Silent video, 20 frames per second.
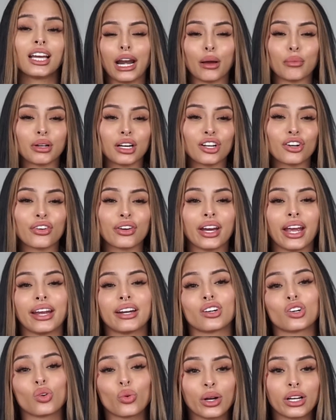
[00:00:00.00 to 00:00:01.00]
And I'm gonna create
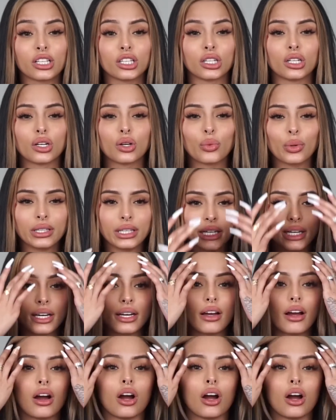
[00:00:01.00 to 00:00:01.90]
a quick look with it.